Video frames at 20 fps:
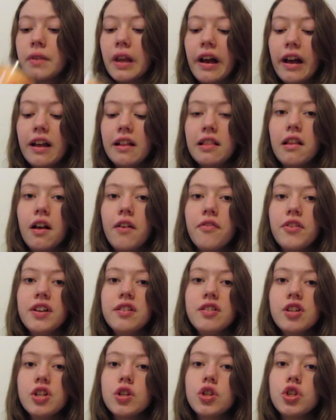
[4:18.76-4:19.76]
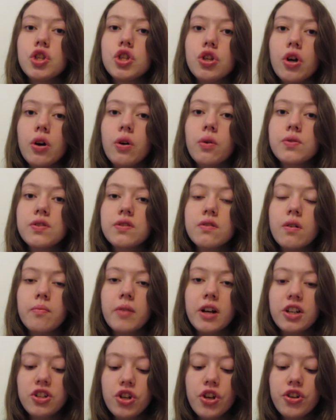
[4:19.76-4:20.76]
I love it so, so
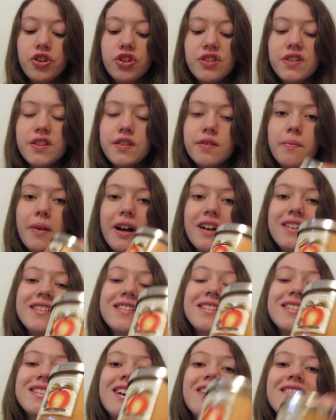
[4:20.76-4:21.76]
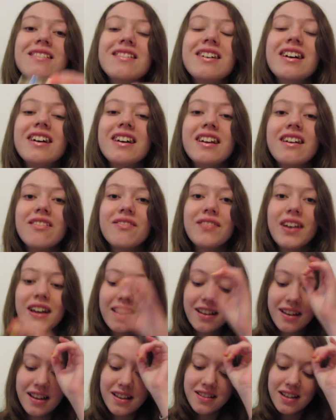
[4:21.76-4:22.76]
much. It just smells so good. Oh my
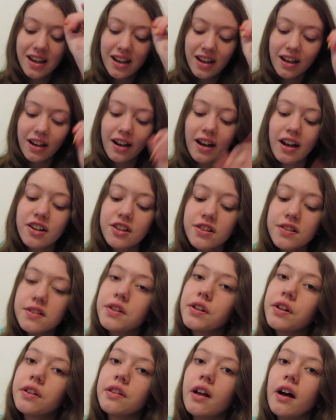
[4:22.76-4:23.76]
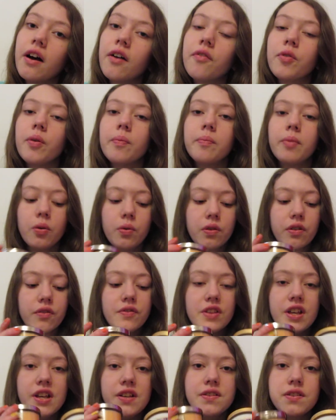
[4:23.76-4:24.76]
goodness. I just love both
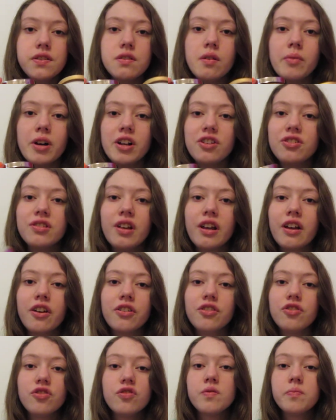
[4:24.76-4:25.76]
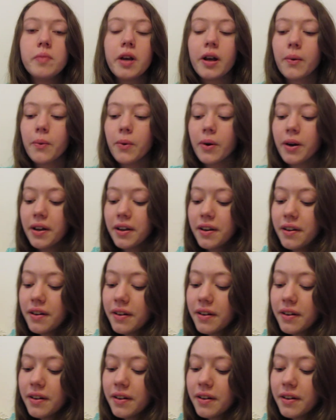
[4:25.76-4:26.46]
of these so much, so I couldn't just pick one.